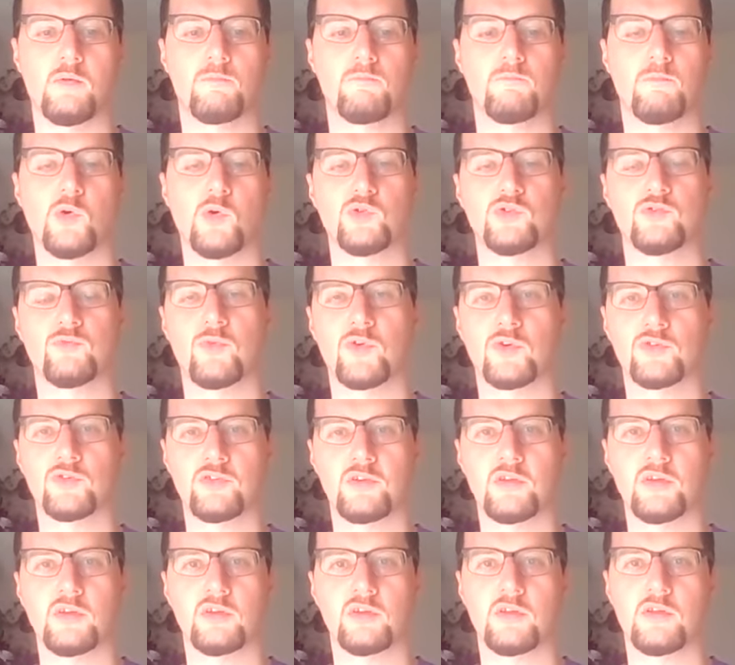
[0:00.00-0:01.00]
most
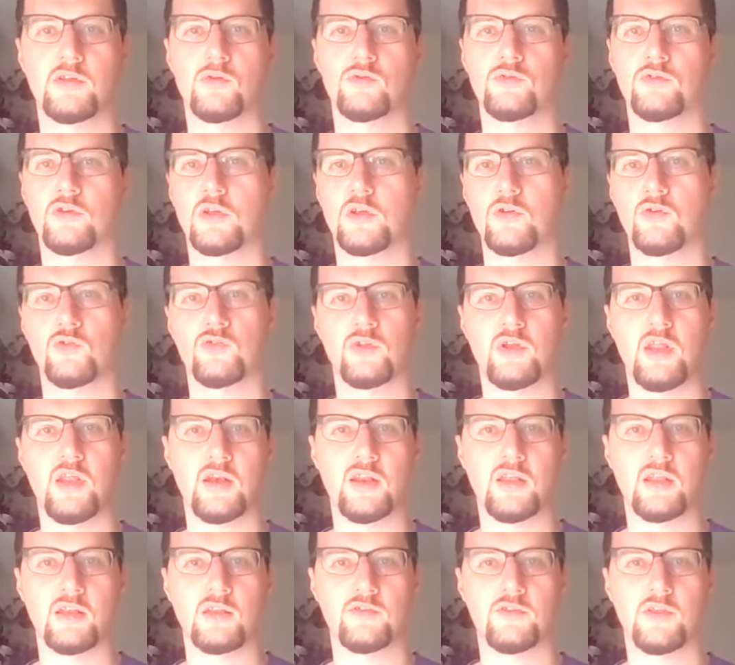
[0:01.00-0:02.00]
versatile to use. You can use it
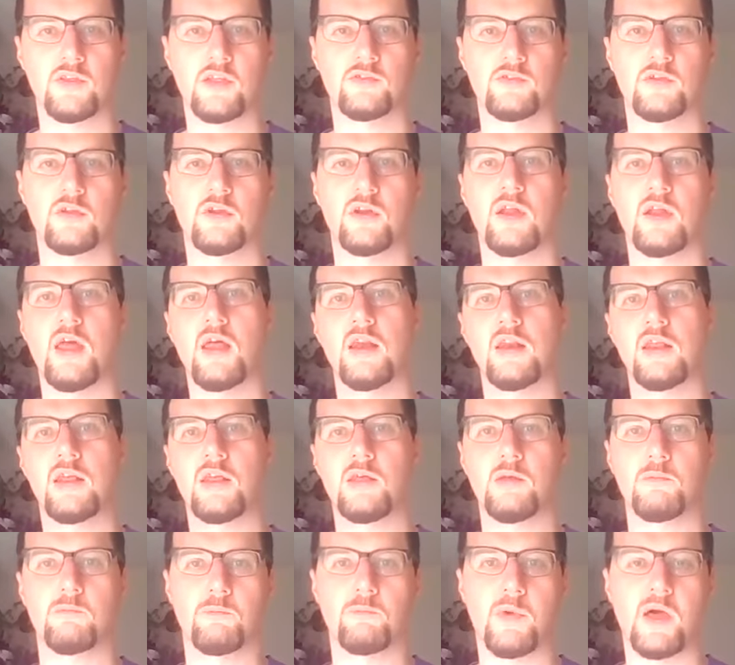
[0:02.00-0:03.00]
any season,
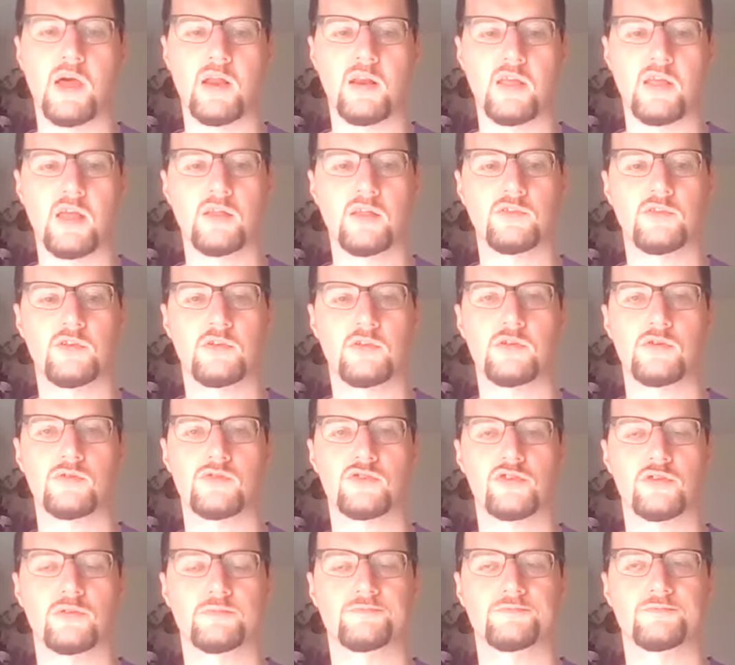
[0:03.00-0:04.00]
any body
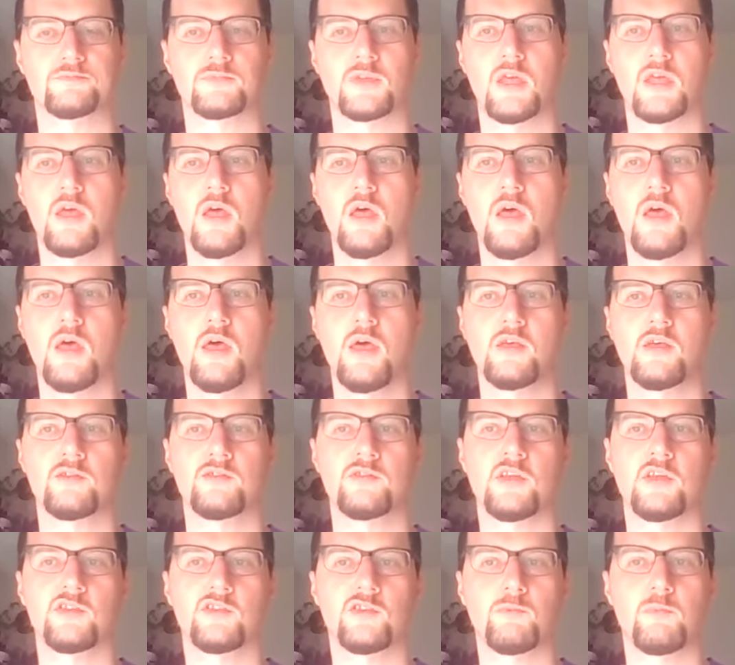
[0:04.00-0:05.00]
constitution.
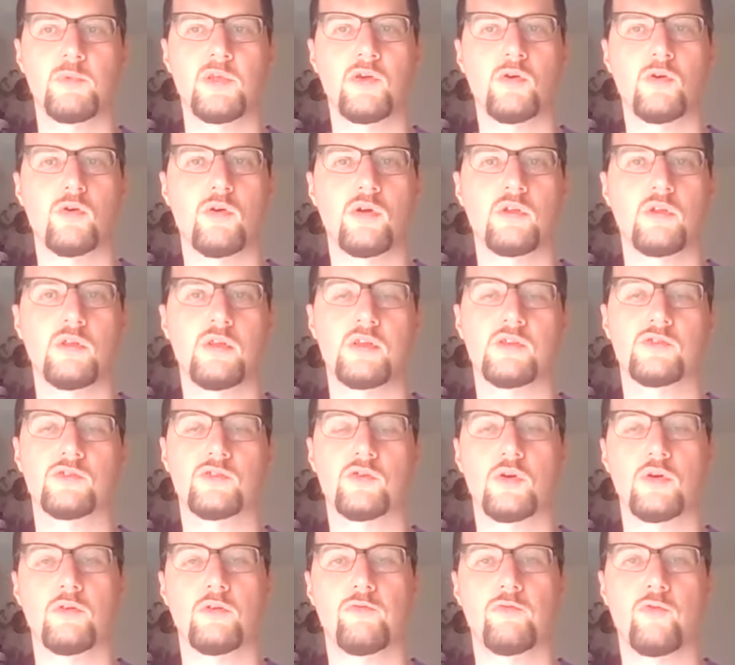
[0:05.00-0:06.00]
Sesame oil is
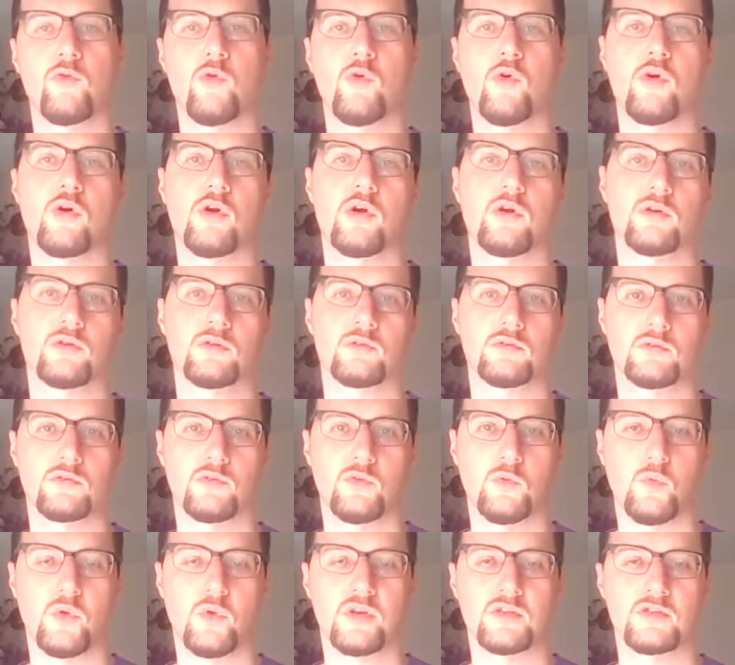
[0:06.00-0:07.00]
good for
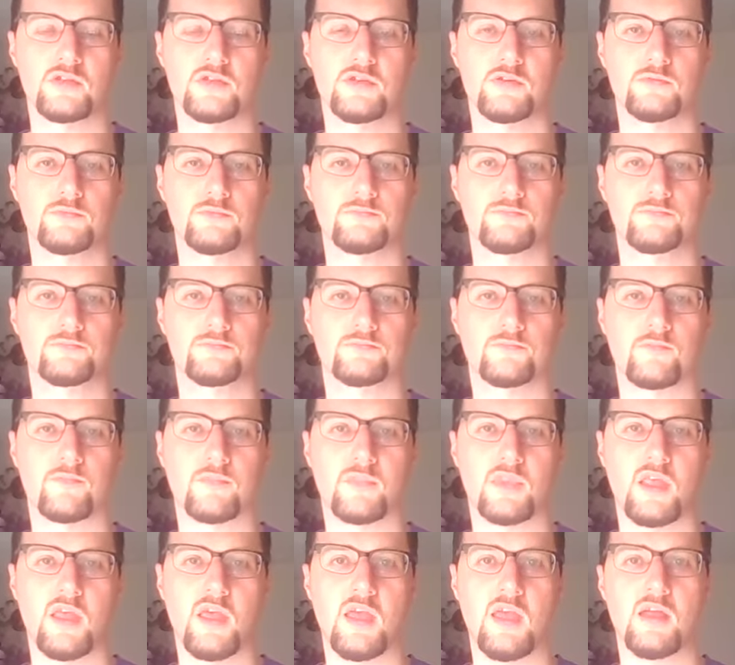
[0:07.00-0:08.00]
the winter,
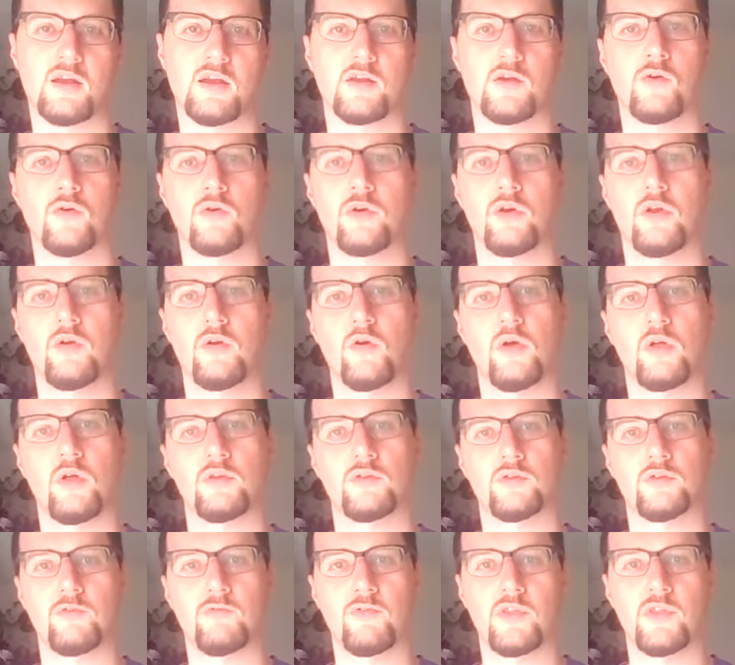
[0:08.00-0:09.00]
and coconut oil
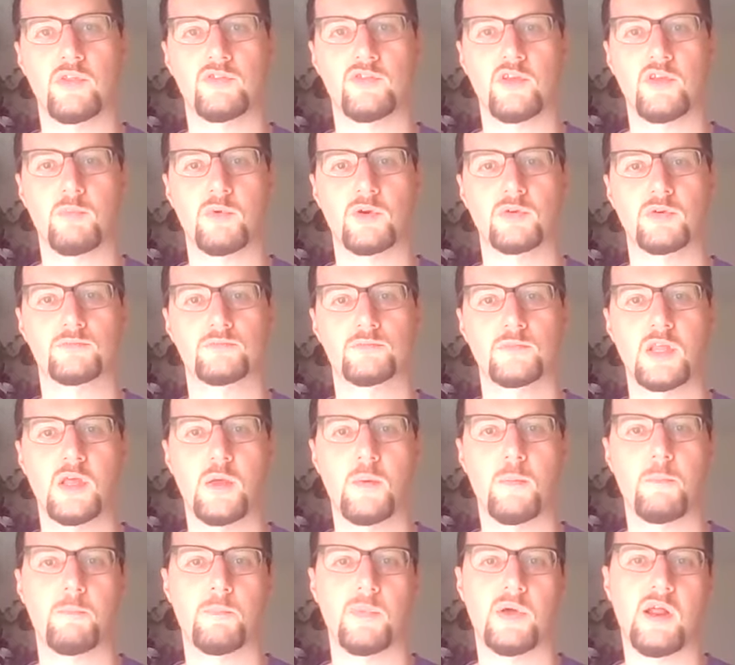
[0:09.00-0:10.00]
is good for the summer.
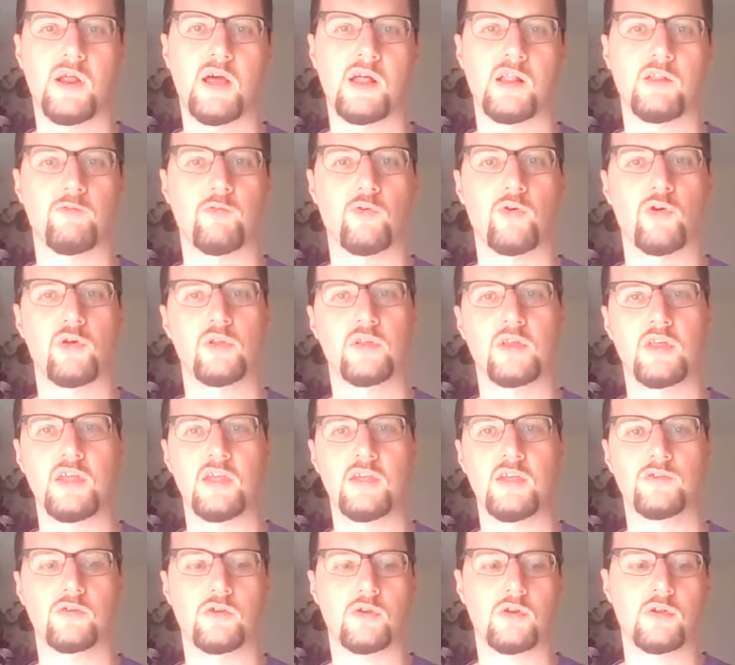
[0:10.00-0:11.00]
But olive oil,
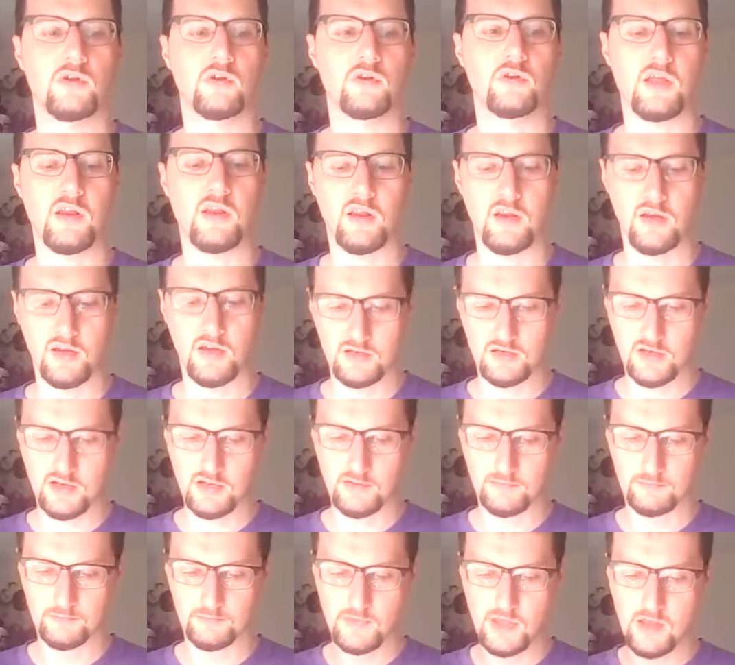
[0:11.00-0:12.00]
ghee is good at any
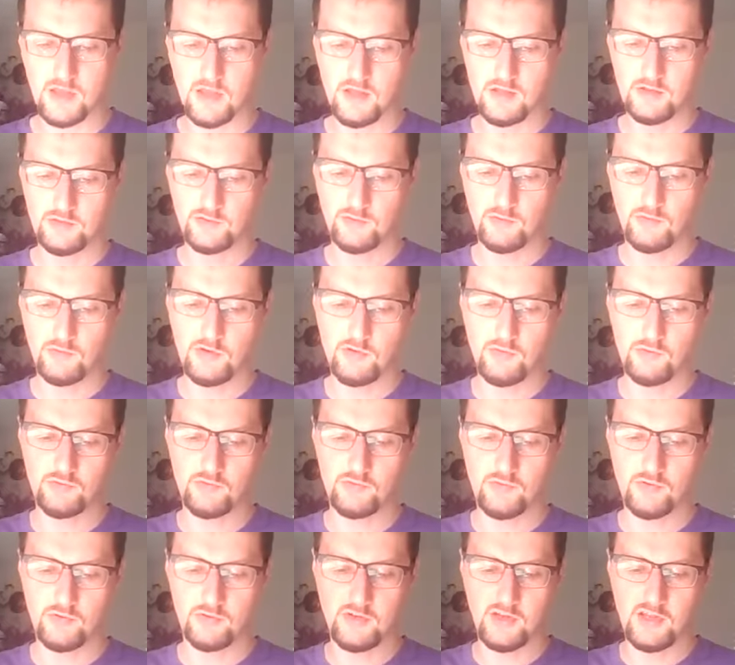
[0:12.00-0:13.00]
time. So what you do is
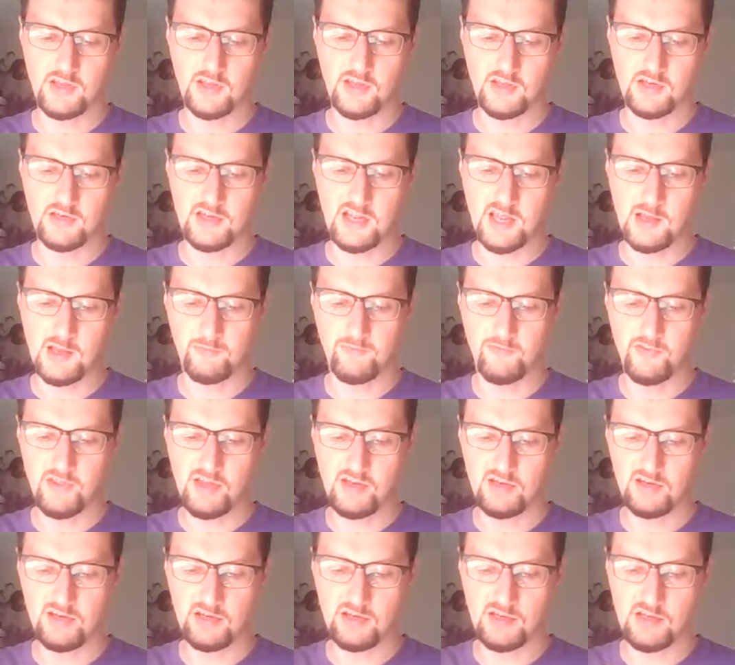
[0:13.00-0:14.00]
you just take a dab of
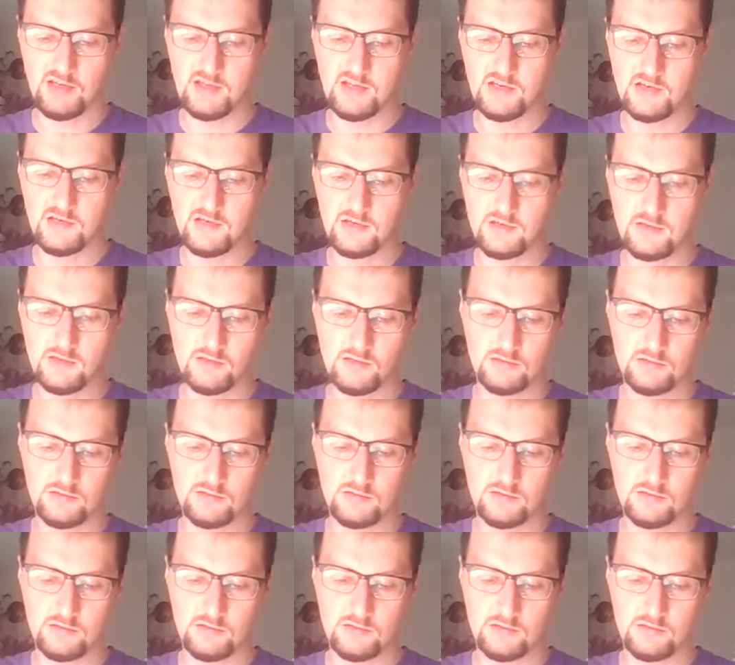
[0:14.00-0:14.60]
that in